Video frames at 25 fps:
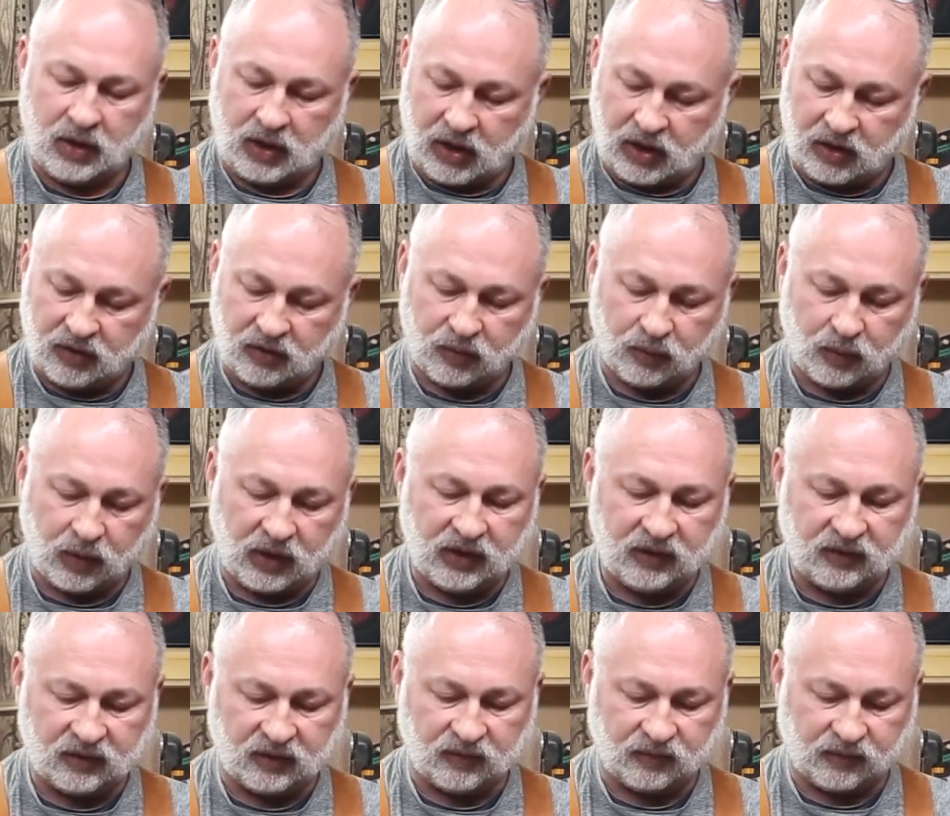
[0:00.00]
And the
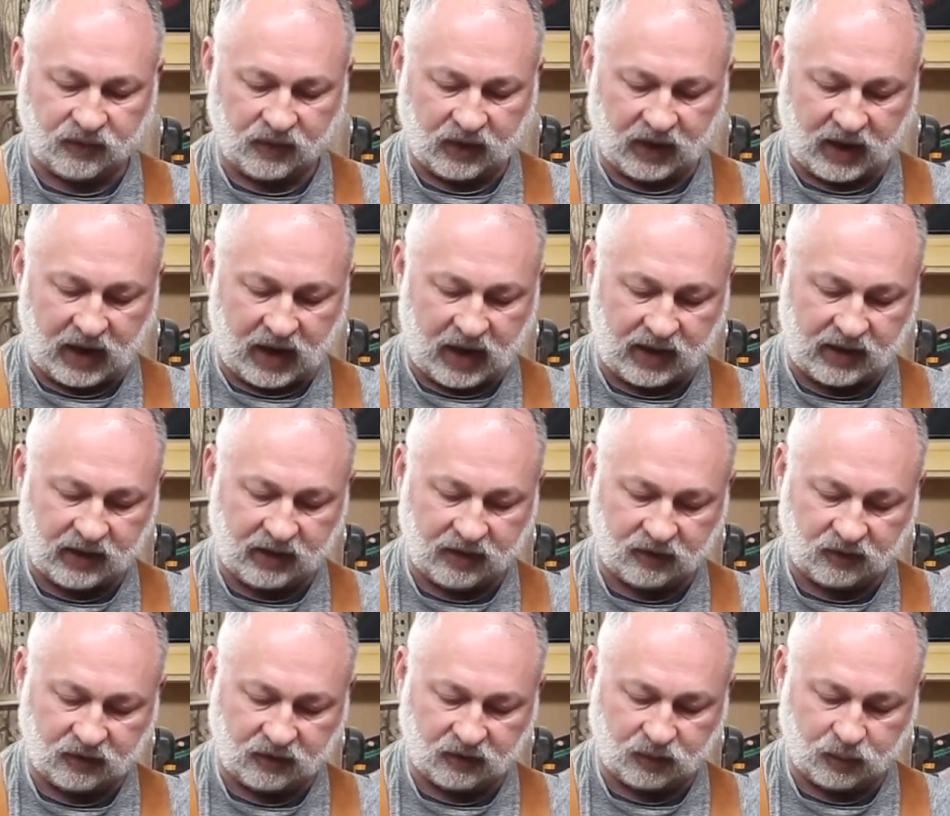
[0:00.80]
reason for that
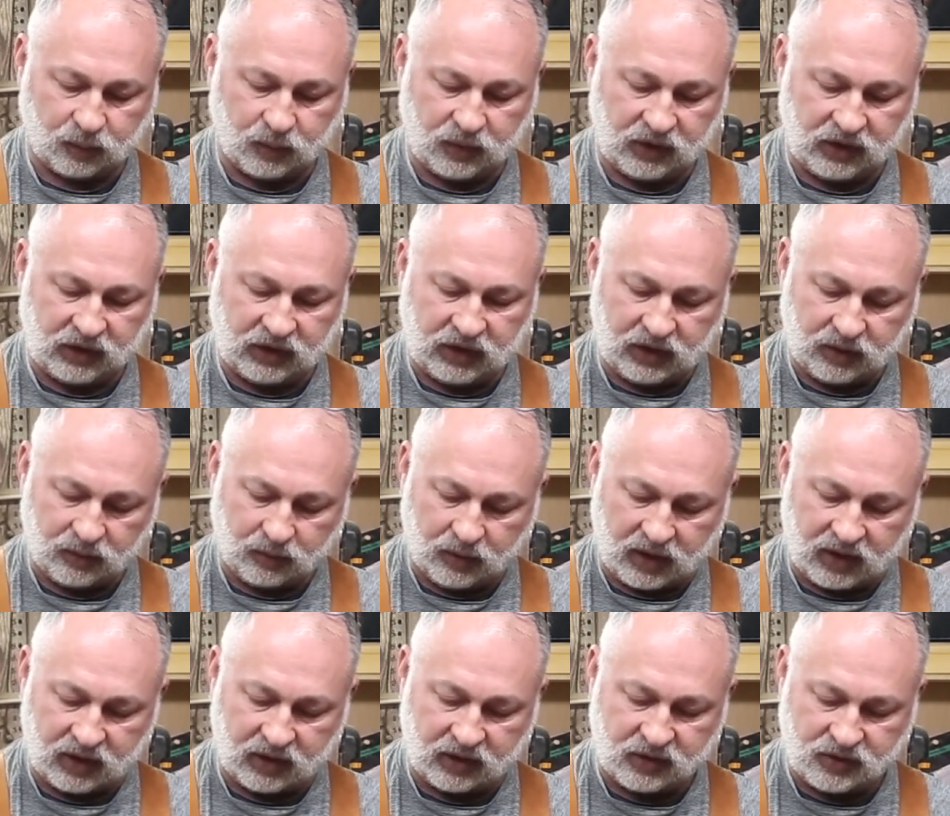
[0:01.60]
is when you get
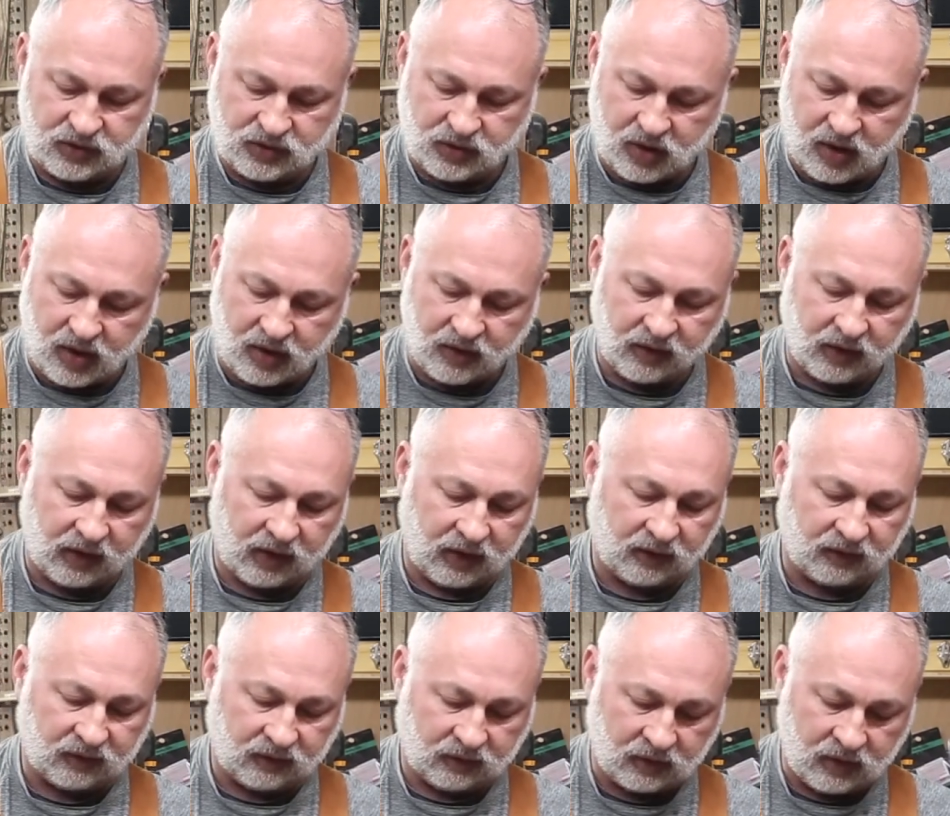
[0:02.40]
ready to draw
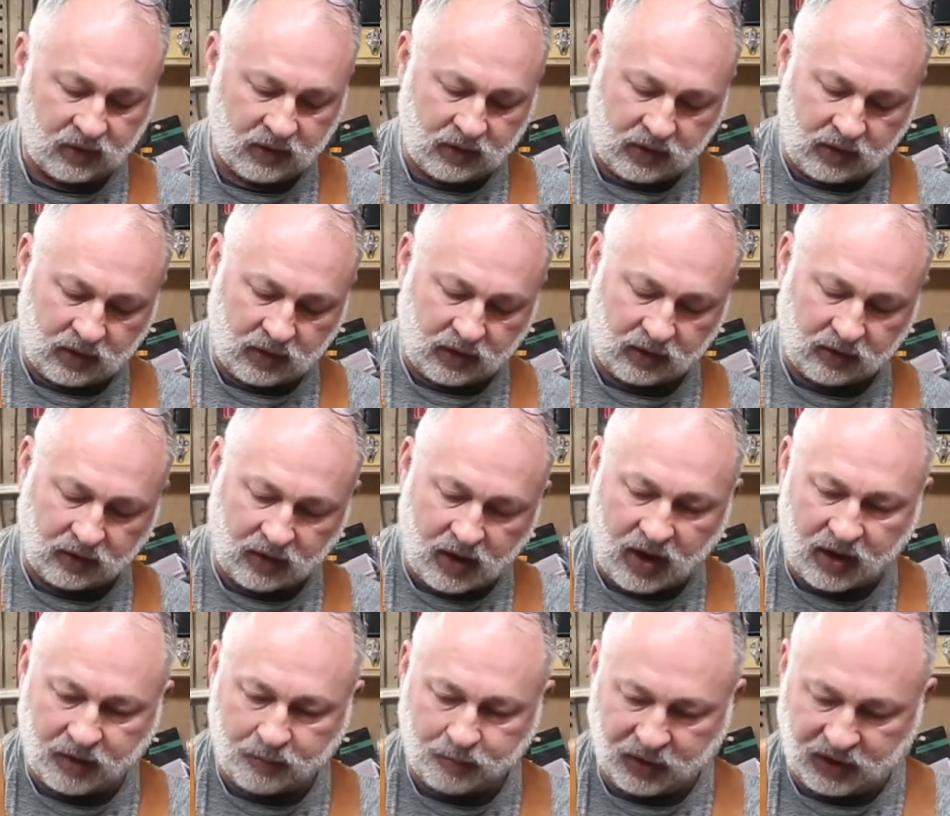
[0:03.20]
this, a
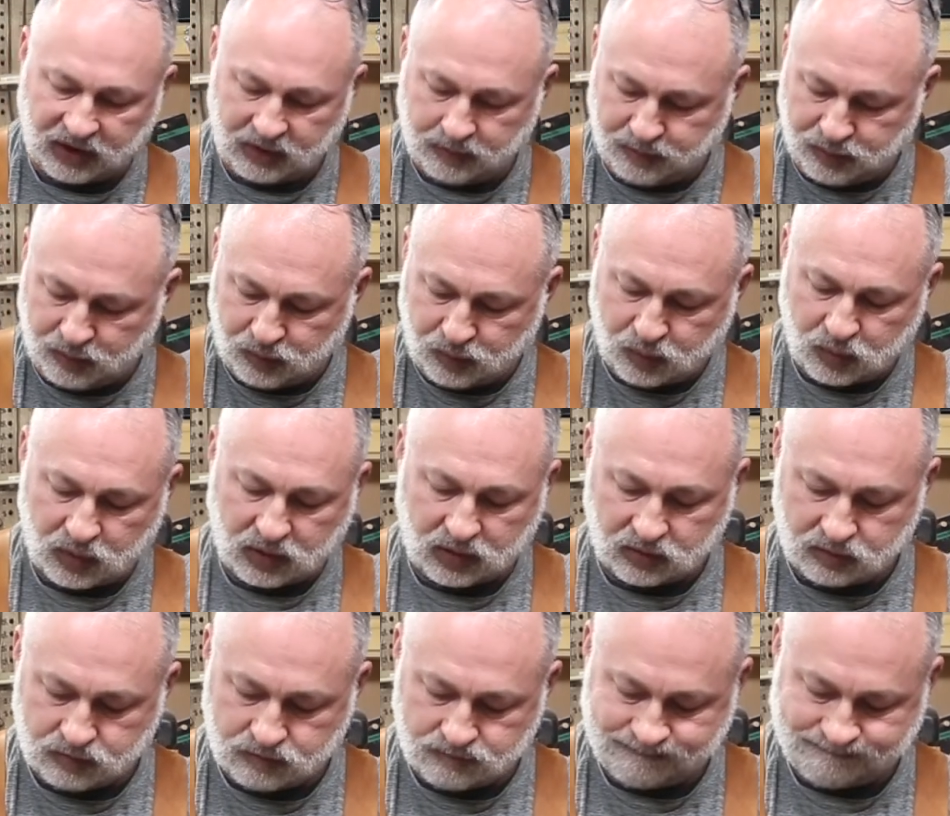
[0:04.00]
lot of people
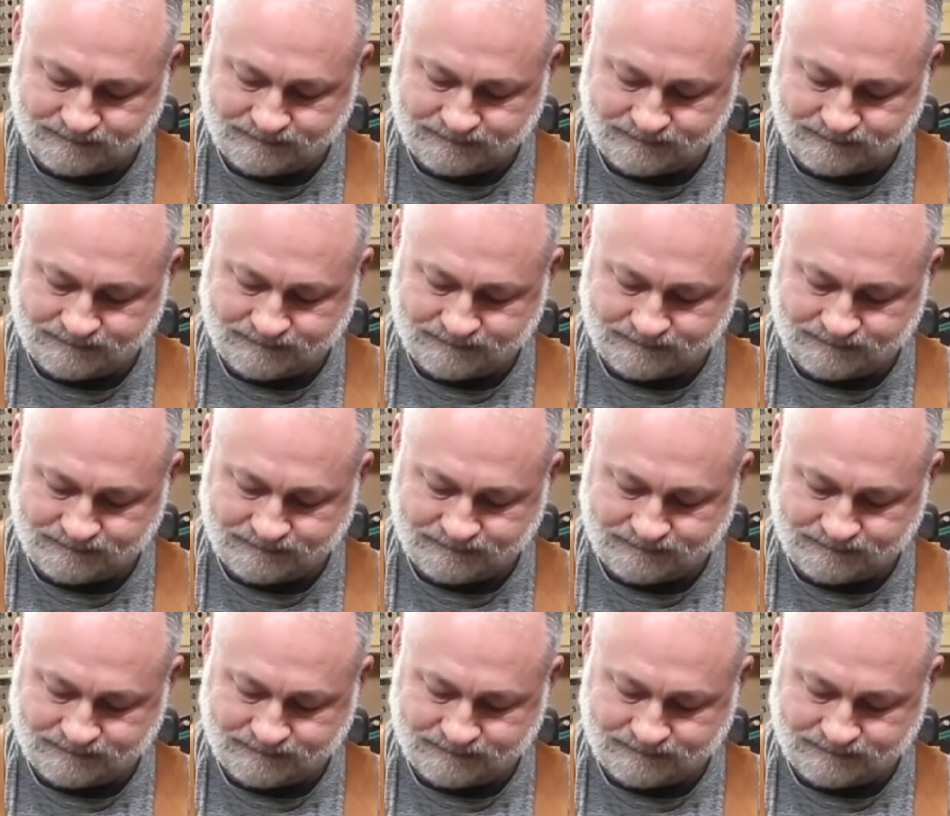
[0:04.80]
will,